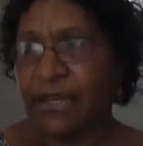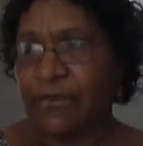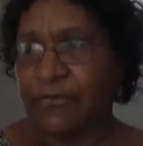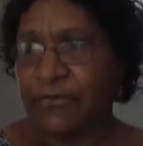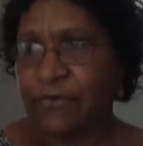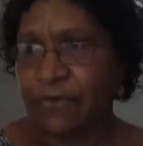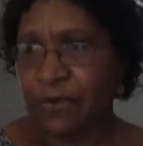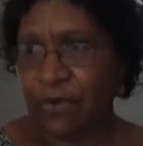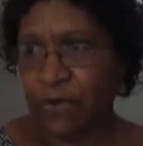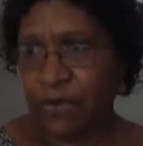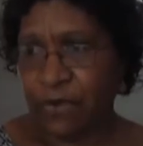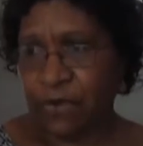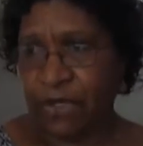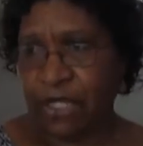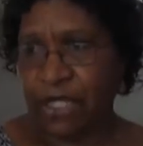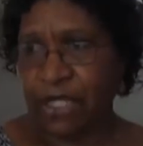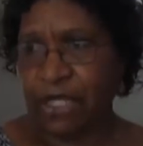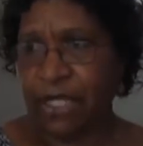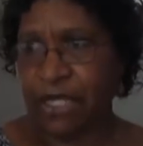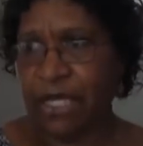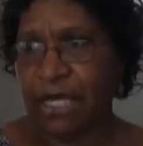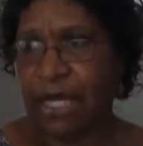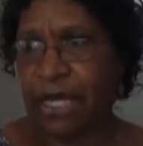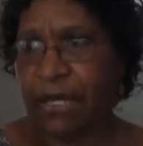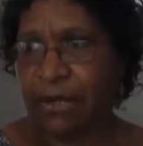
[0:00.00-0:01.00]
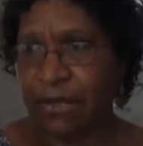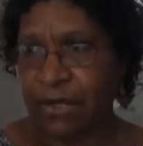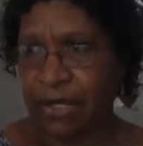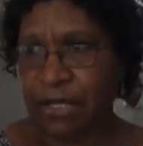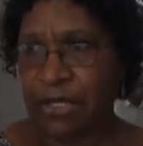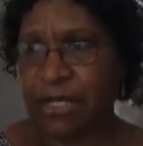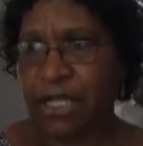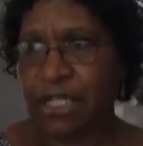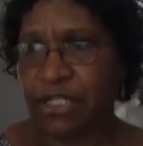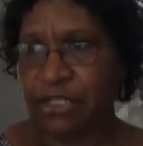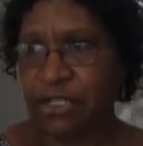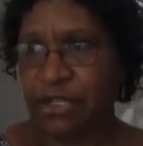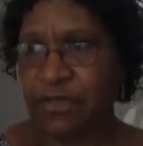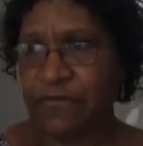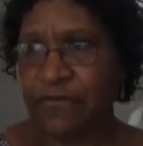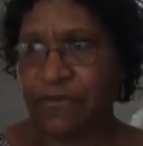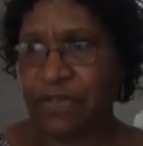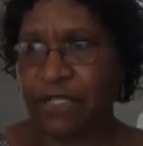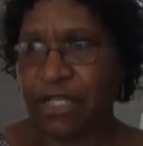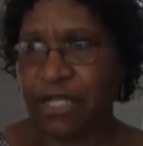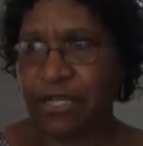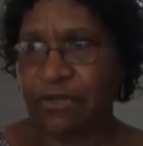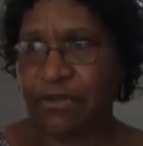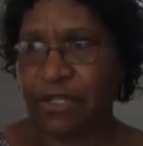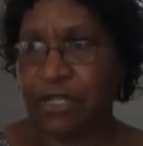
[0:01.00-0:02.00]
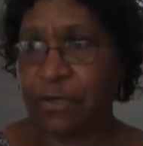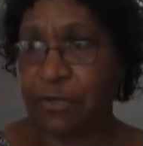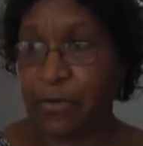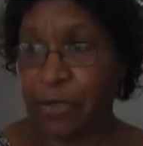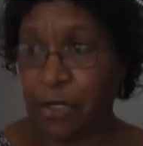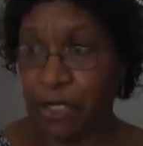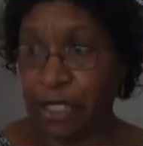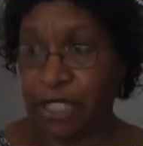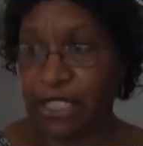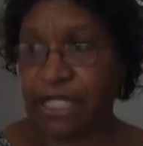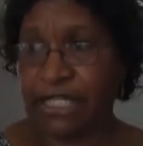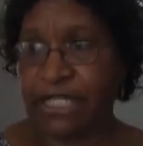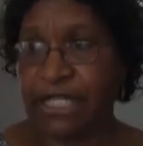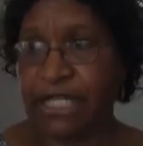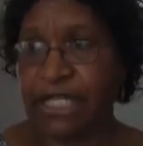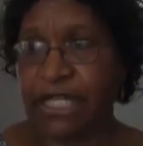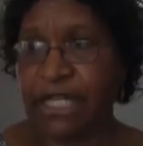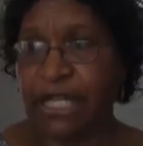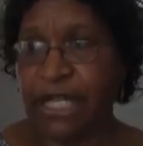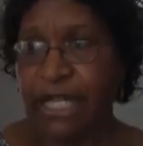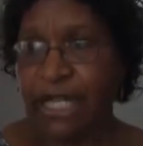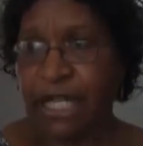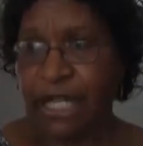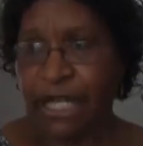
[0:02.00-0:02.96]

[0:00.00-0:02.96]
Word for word: for the uh, national food security policy